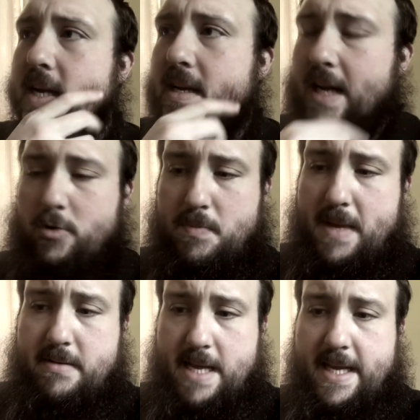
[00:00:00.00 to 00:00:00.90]
And I was
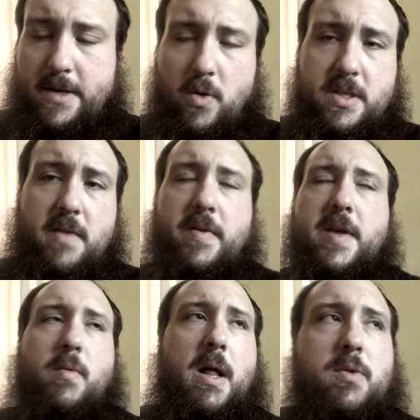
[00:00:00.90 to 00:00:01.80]
taking notes and
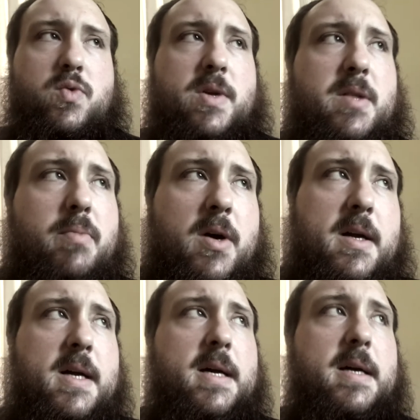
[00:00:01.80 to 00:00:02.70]
everything while I was reading the book.